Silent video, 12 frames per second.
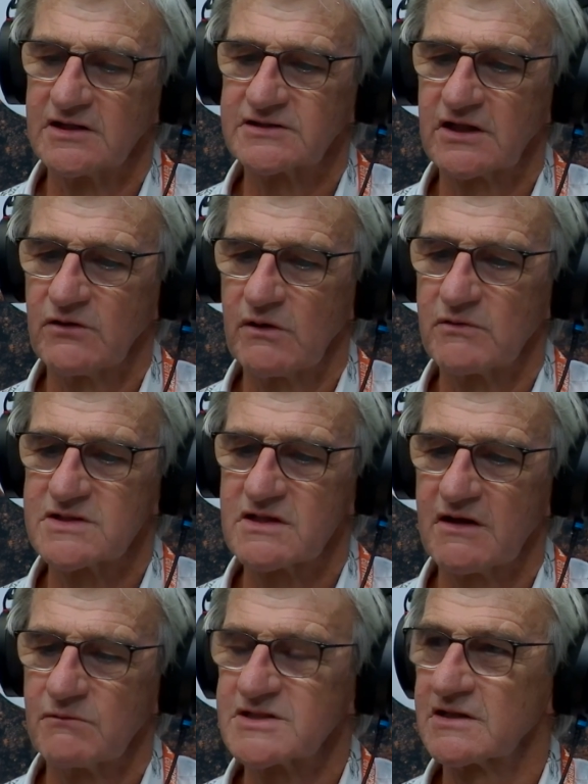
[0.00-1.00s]
So it was
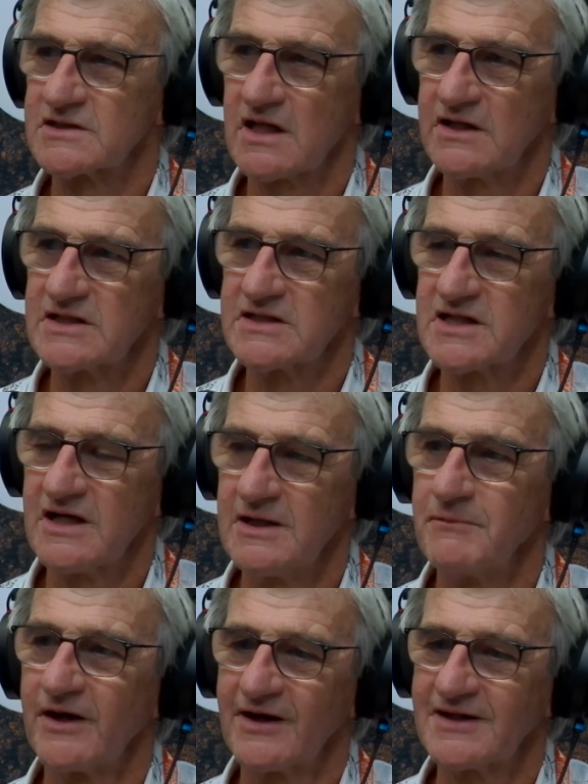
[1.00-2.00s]
an exciting
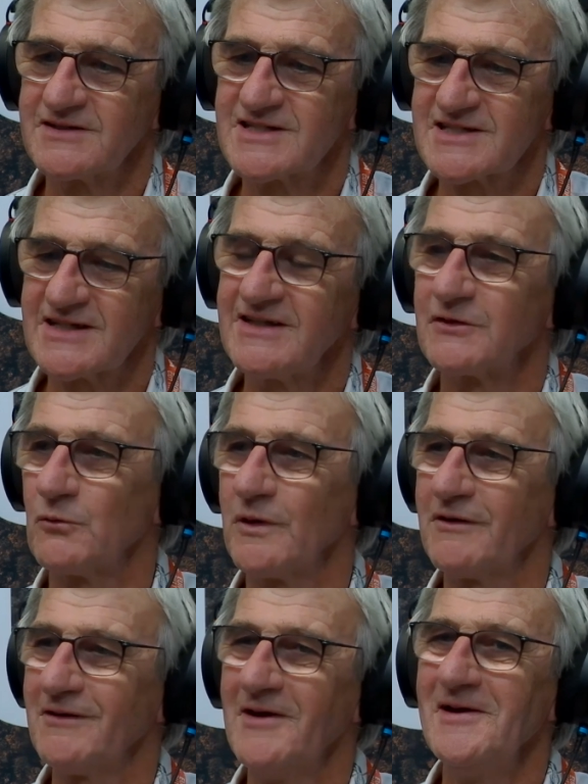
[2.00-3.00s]
time, and I can see that
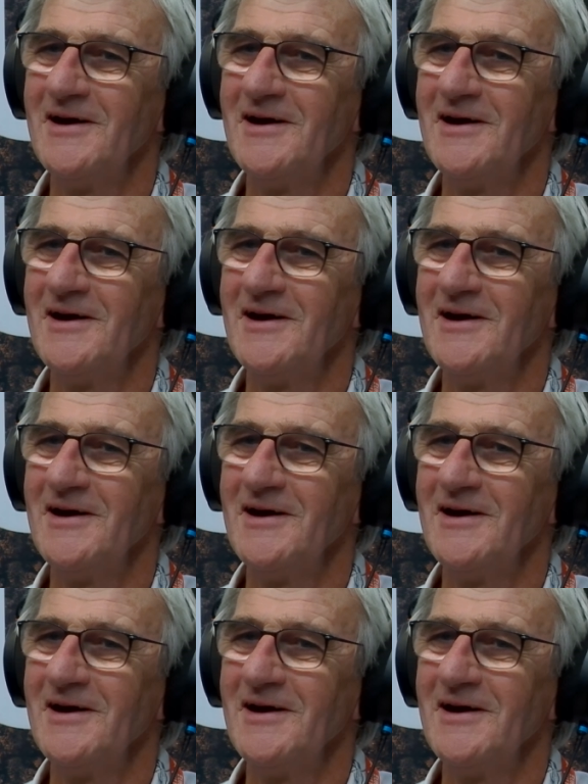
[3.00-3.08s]
we're